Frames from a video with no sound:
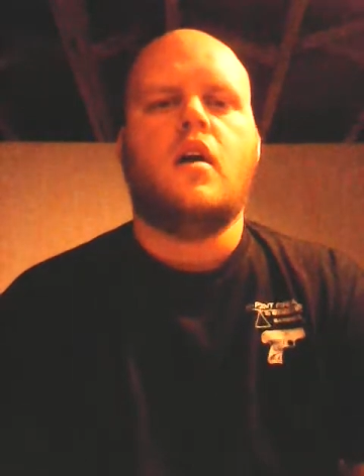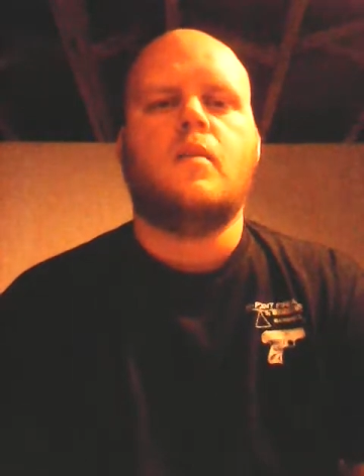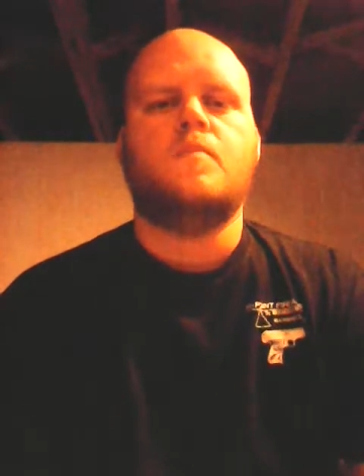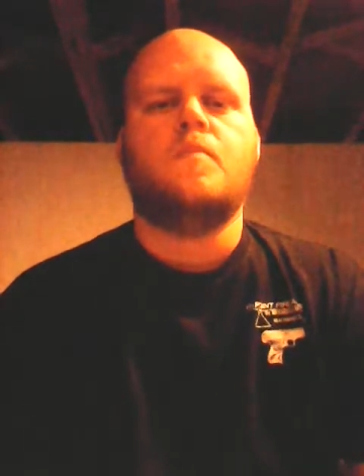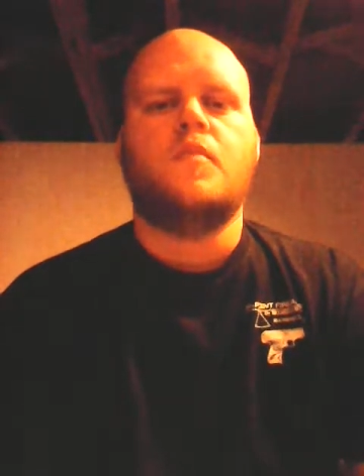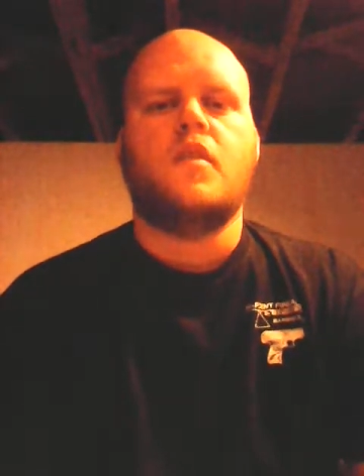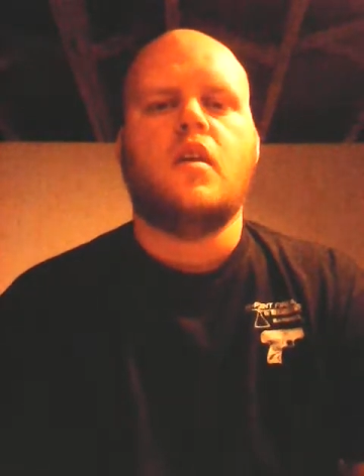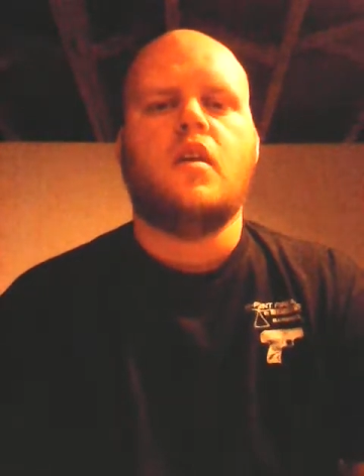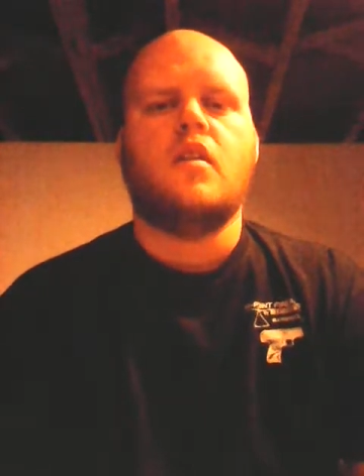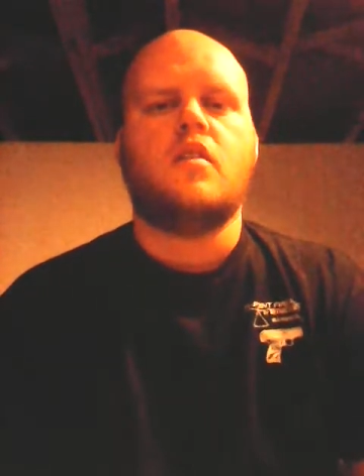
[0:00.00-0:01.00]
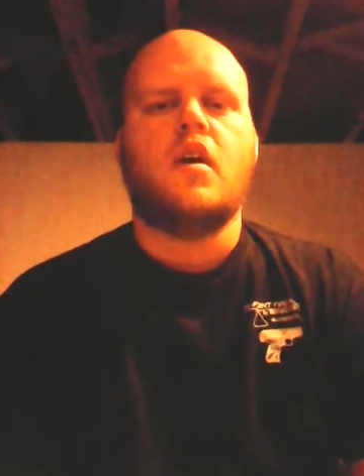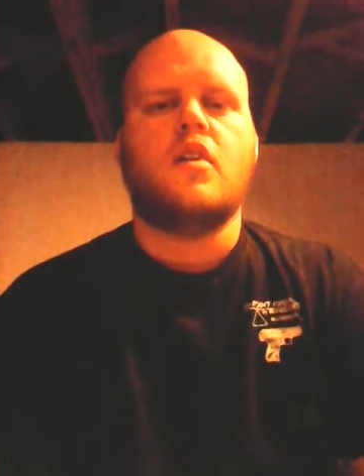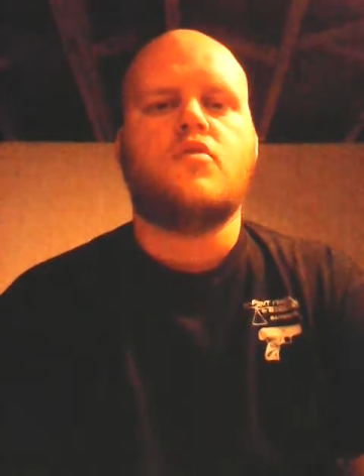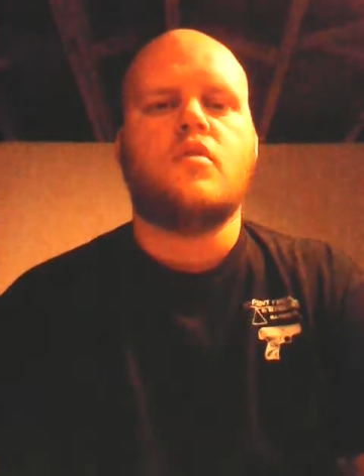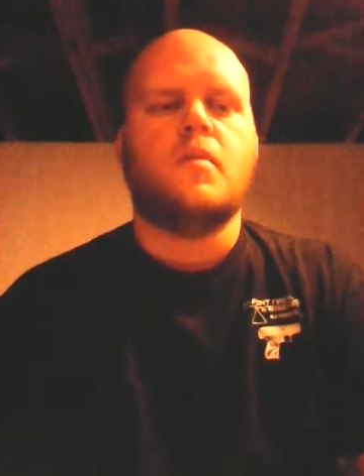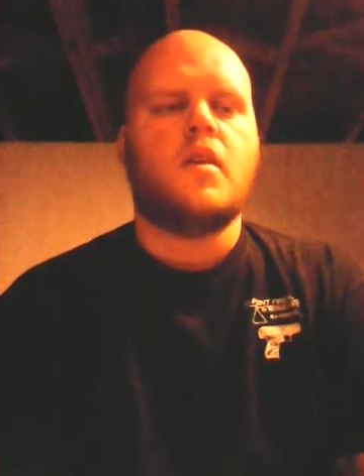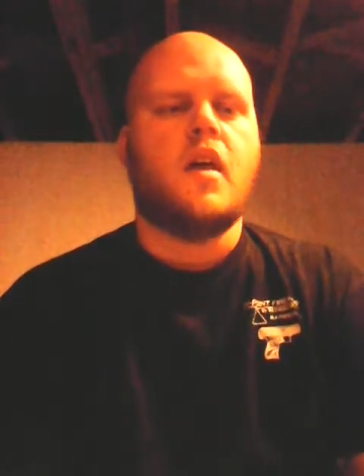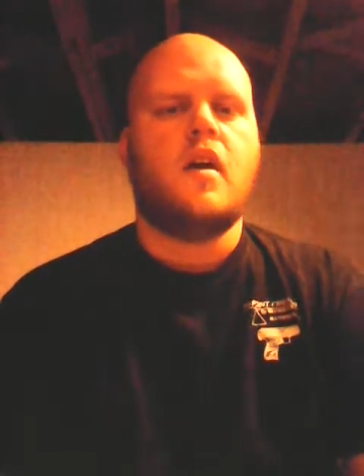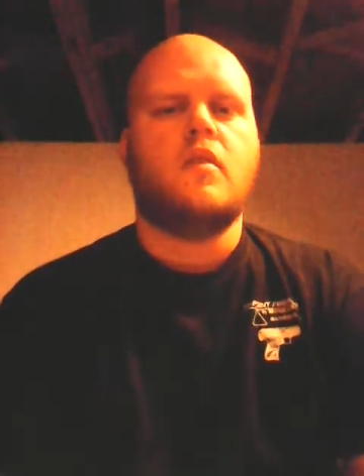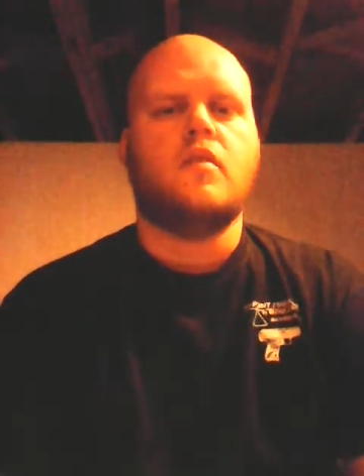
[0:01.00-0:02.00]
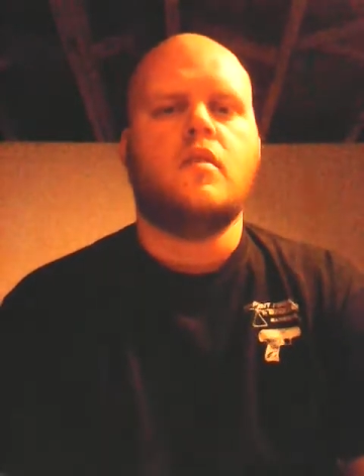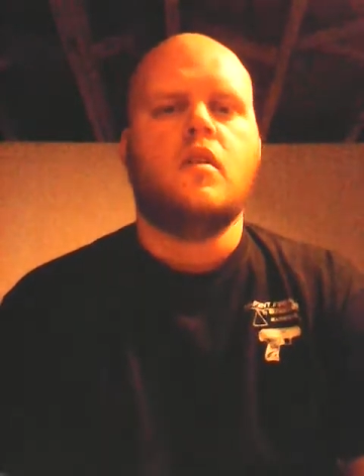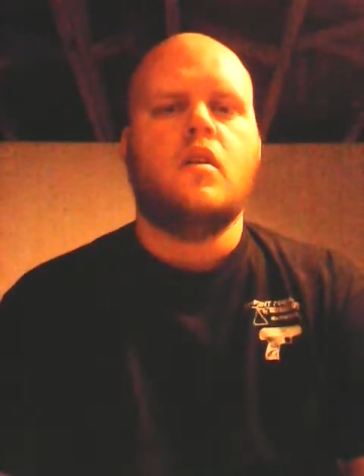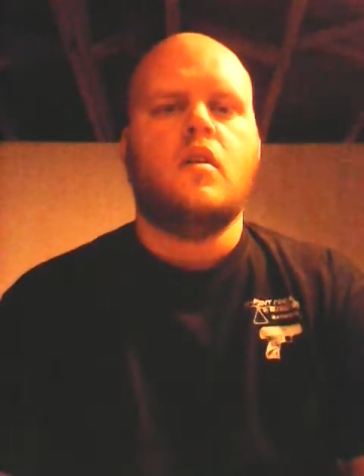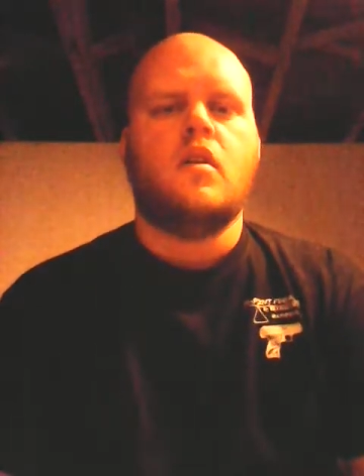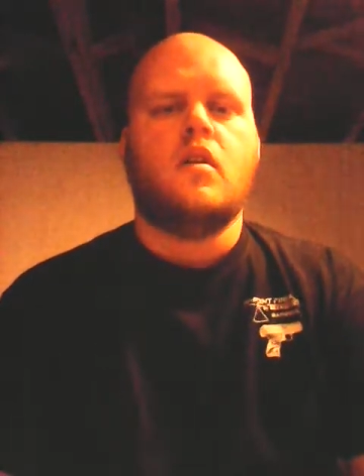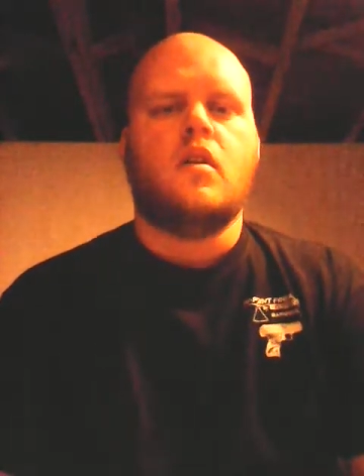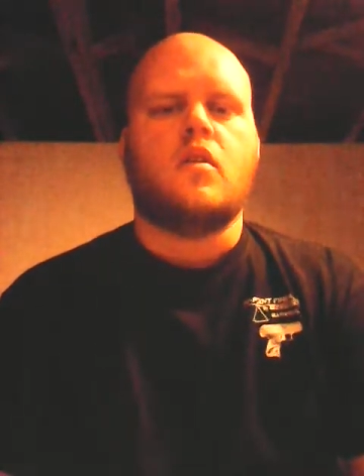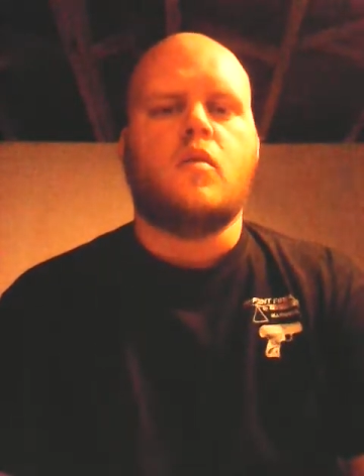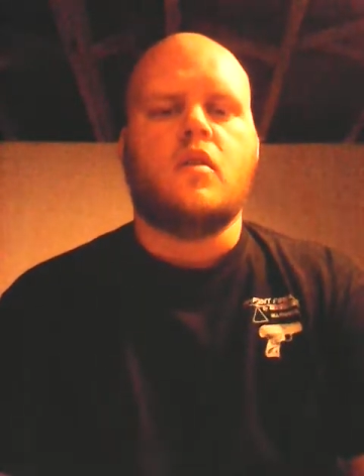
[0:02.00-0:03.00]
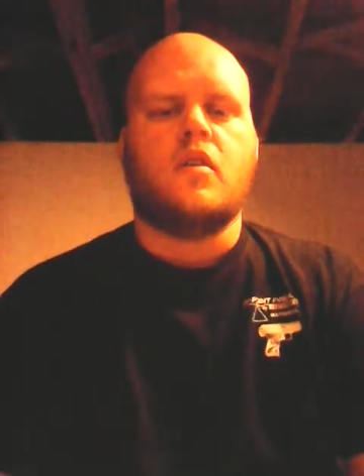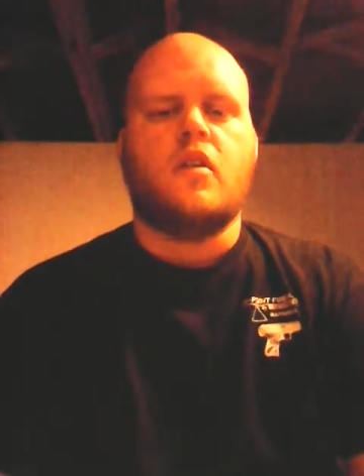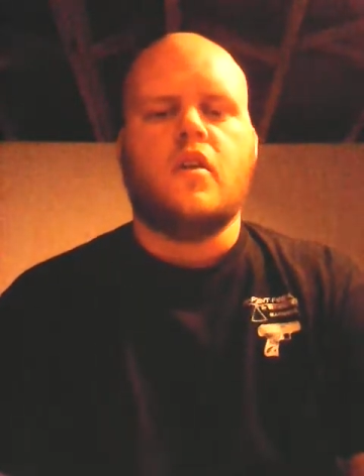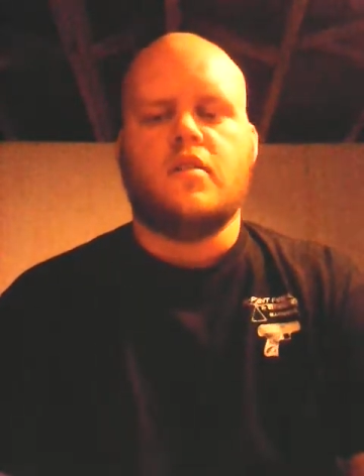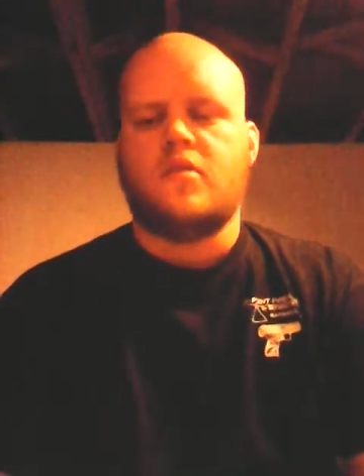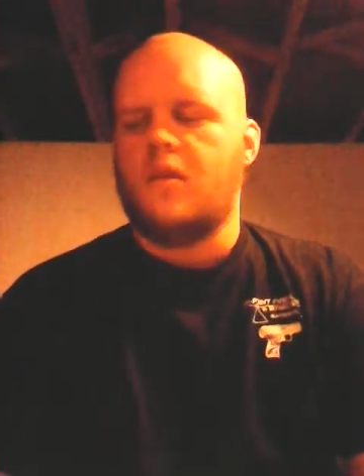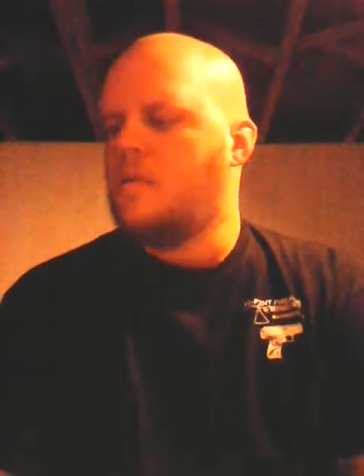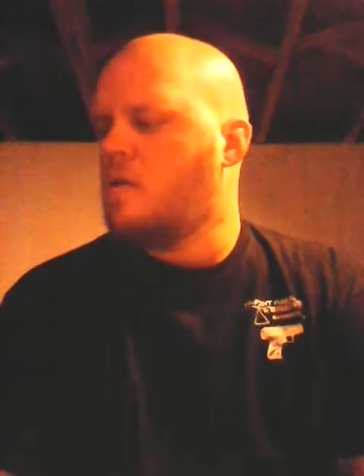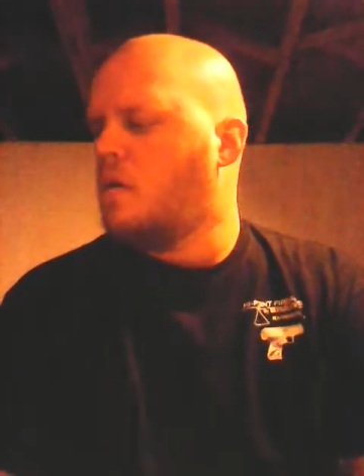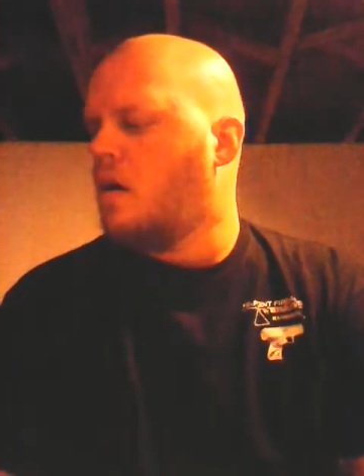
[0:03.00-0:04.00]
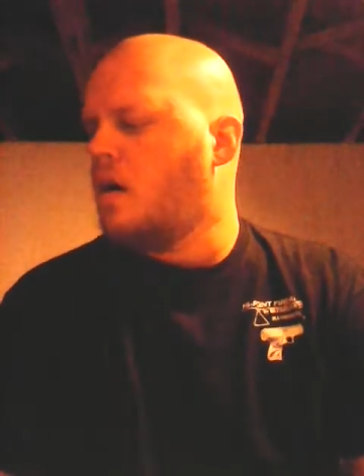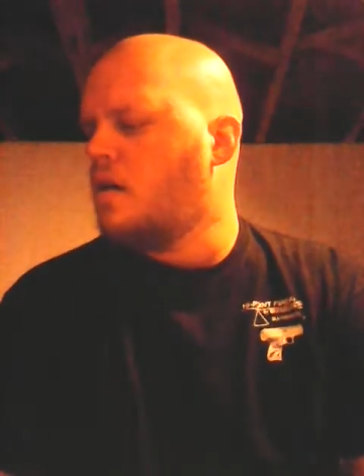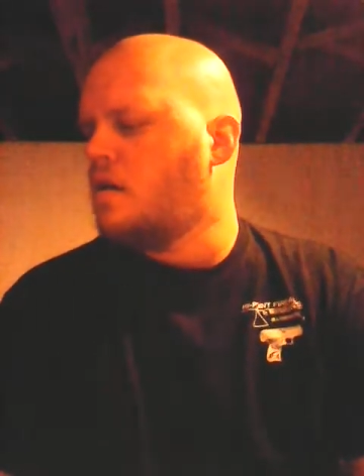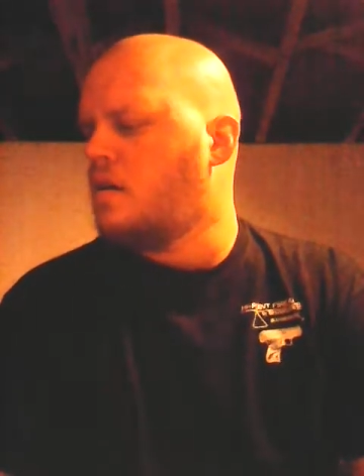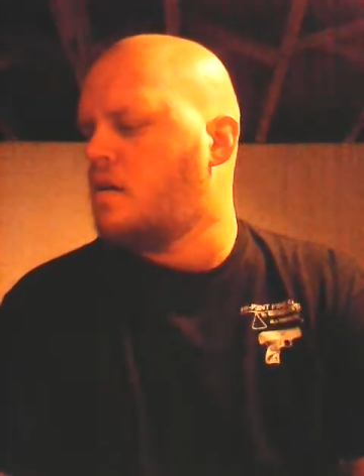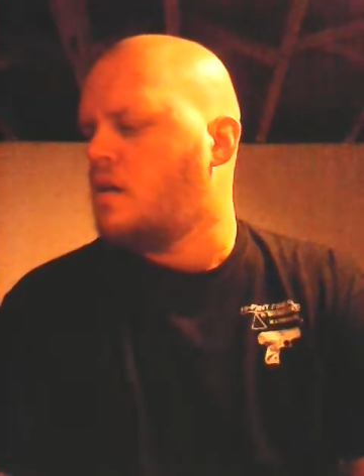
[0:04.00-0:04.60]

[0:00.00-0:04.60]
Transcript: um, and uh, trim it down according to your SWR.